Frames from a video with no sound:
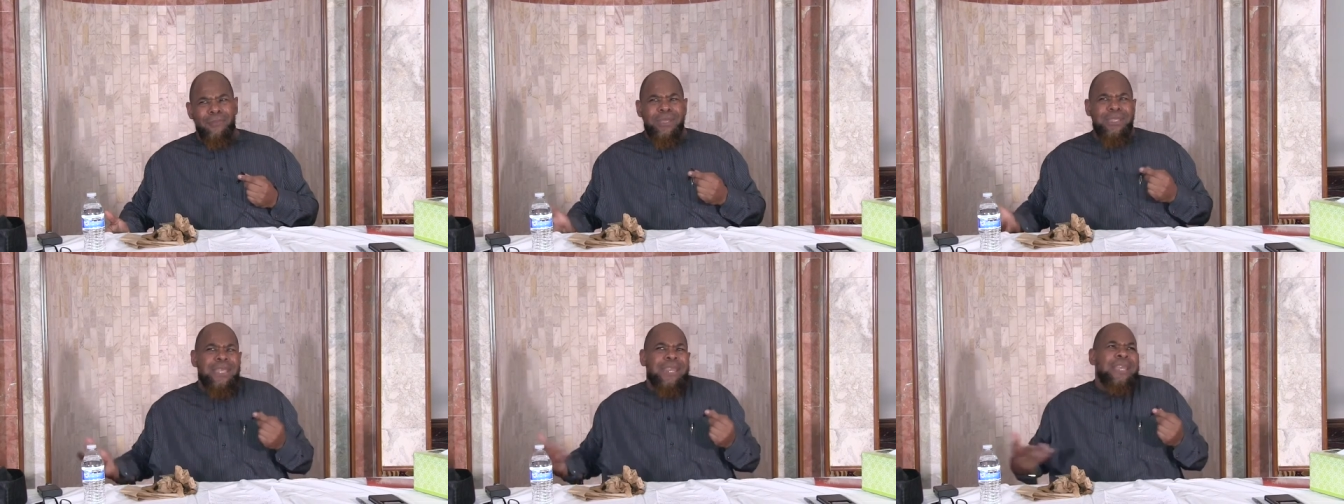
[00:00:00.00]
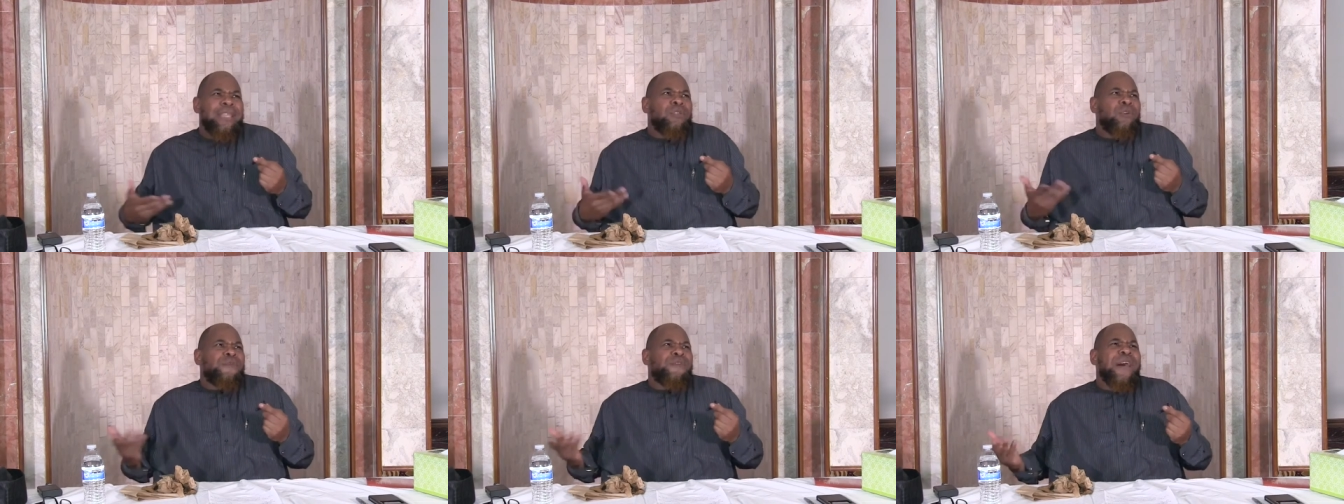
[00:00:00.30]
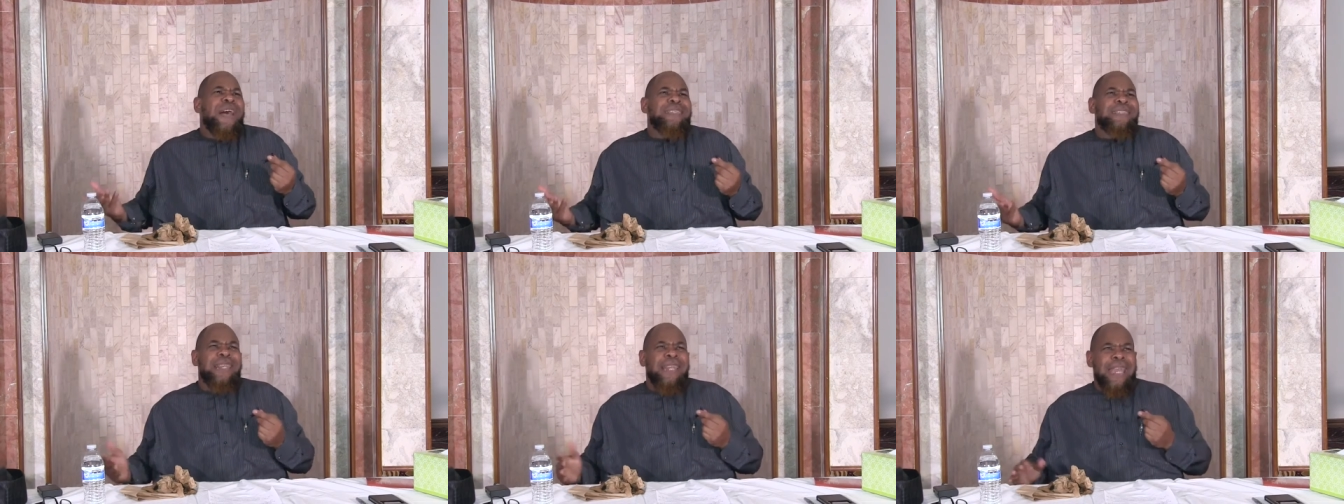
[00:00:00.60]
What did he do
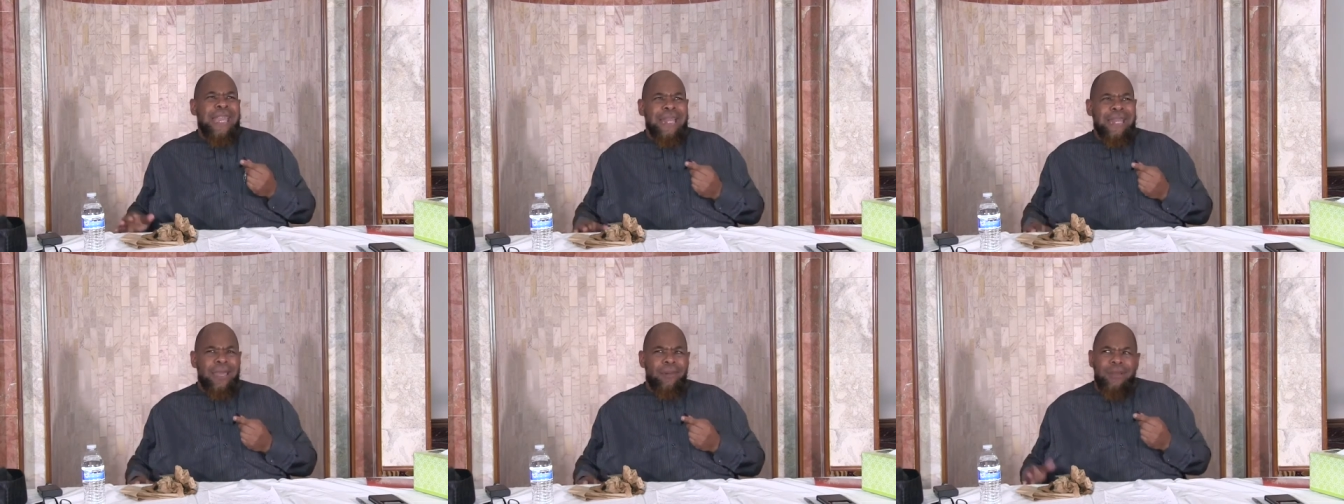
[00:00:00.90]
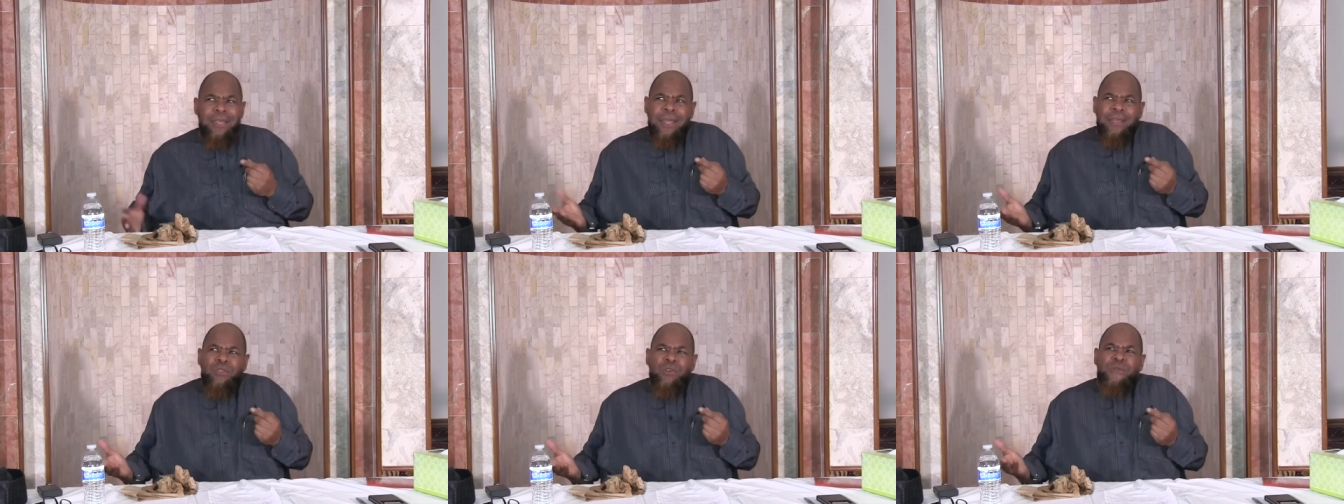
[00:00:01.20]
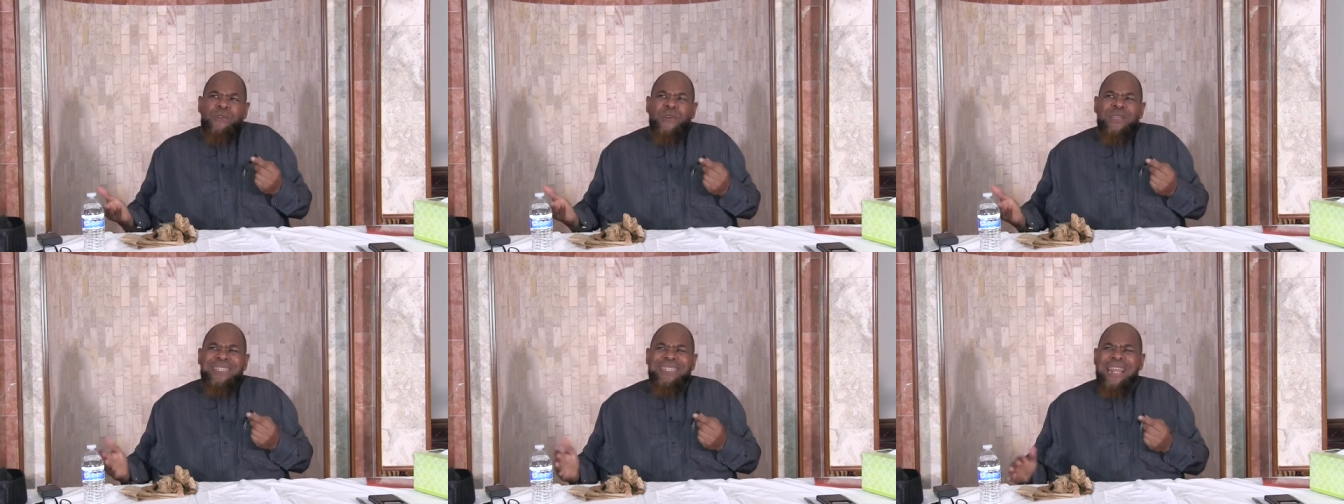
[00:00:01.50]
for us lately? What did he
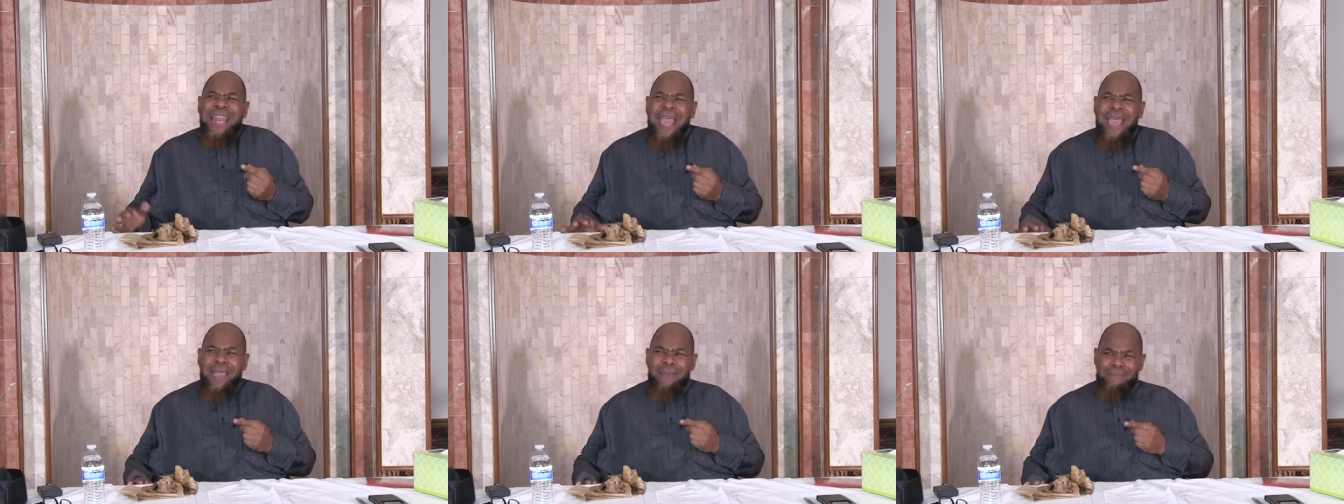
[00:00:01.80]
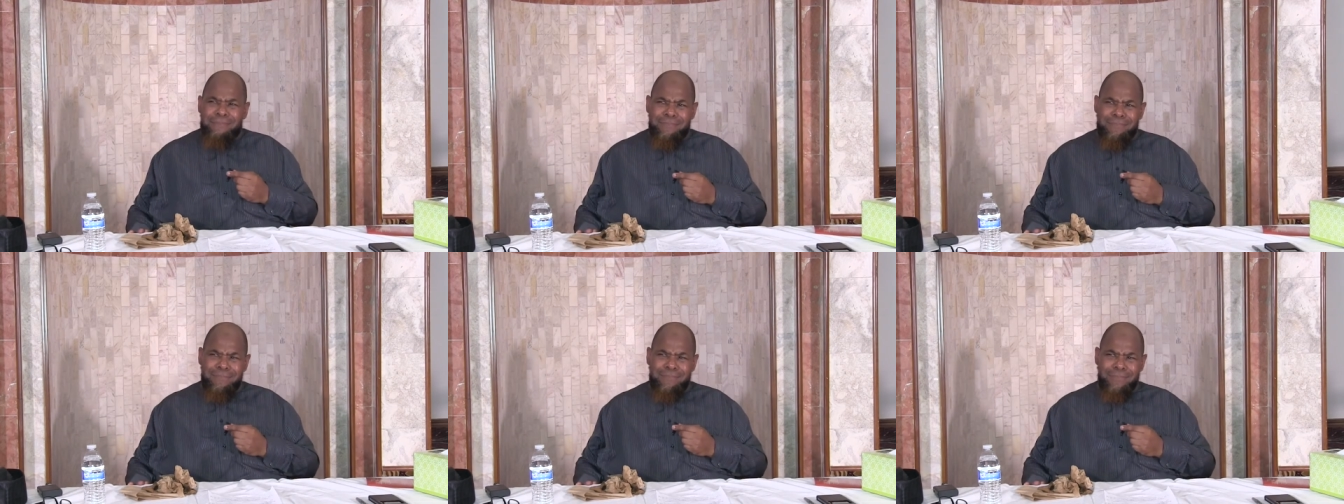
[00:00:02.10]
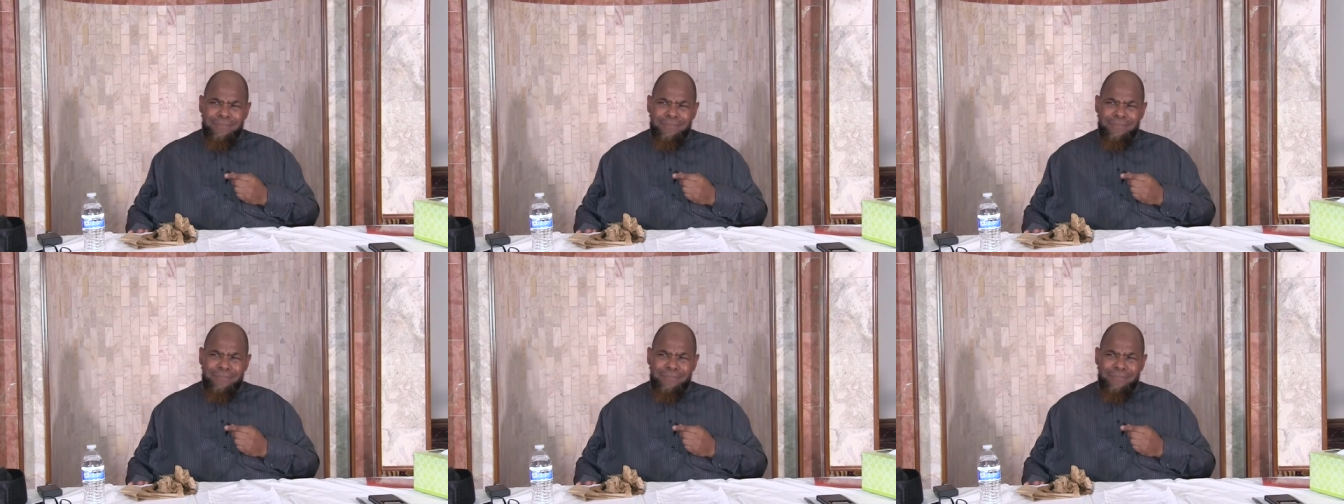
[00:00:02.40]
do for Land?